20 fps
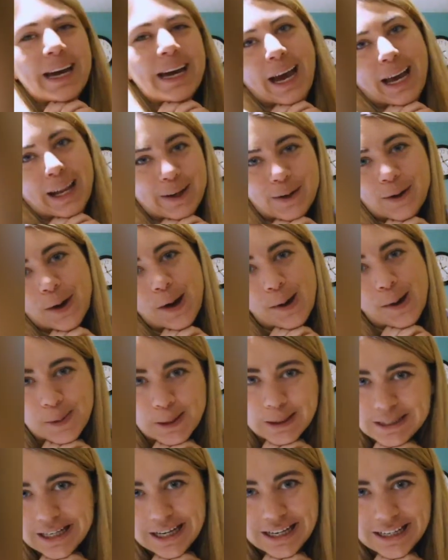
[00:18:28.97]
I'm
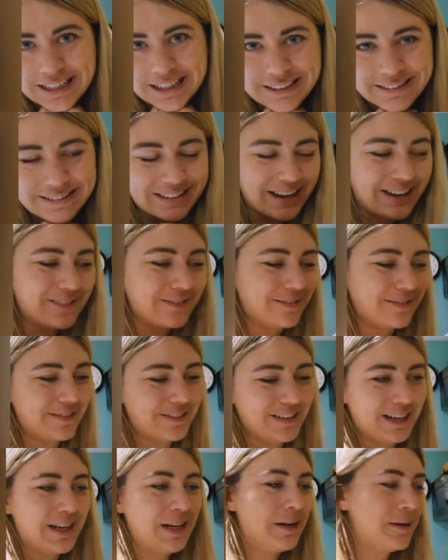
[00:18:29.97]
excited. I
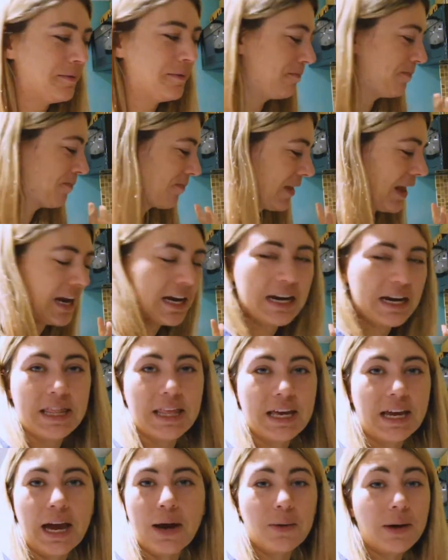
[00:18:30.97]
didn't
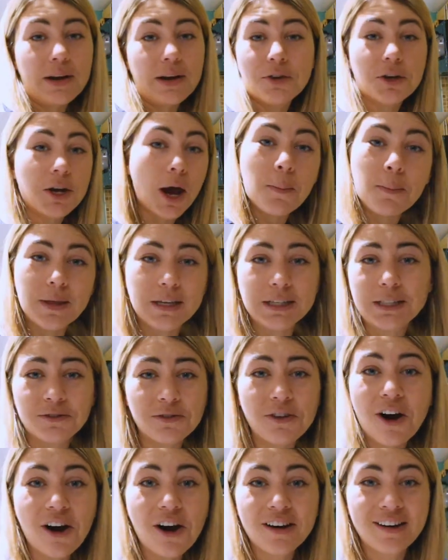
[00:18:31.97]
think I would ever come this
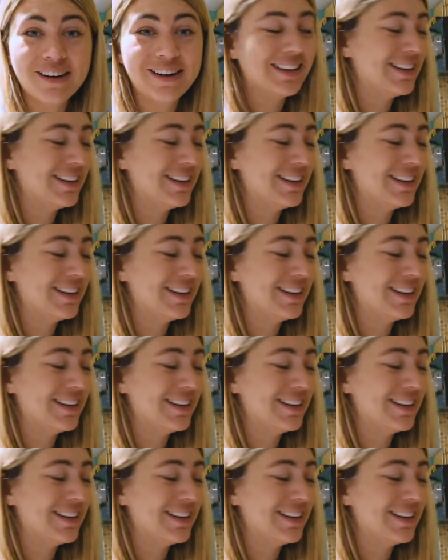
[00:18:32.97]
far